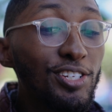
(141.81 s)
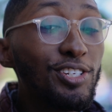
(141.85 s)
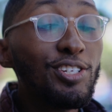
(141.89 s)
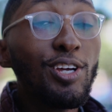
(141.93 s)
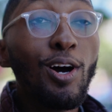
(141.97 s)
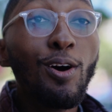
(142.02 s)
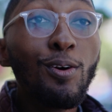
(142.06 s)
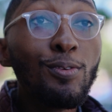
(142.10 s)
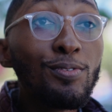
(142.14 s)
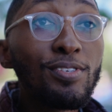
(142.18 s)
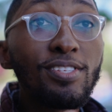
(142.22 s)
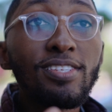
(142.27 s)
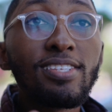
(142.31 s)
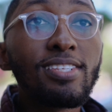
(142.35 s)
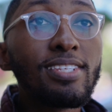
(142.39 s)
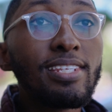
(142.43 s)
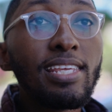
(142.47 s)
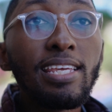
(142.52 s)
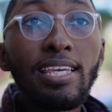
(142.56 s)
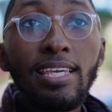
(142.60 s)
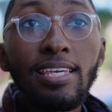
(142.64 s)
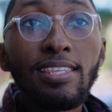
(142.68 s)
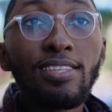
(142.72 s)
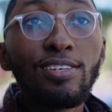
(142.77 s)
don't
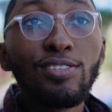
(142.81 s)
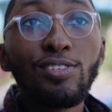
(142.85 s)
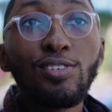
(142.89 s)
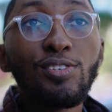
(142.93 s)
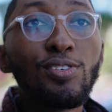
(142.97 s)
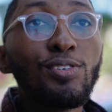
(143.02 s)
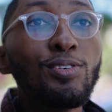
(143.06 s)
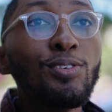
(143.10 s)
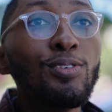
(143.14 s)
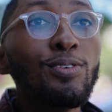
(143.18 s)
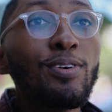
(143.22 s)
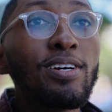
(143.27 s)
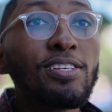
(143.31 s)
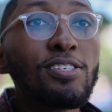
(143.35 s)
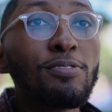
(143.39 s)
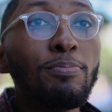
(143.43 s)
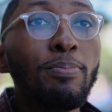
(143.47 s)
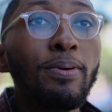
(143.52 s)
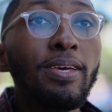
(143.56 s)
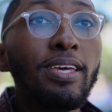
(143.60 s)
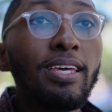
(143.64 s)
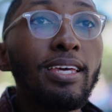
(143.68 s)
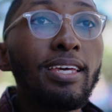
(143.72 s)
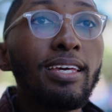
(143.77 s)
see the two as
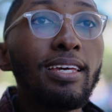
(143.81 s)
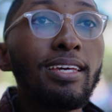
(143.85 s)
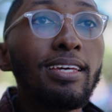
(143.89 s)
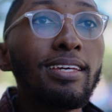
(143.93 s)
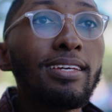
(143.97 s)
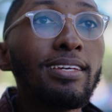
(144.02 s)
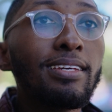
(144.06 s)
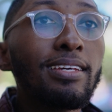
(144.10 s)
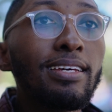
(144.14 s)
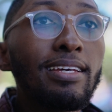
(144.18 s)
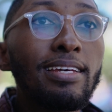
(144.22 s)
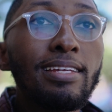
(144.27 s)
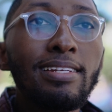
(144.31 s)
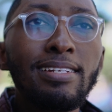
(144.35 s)
being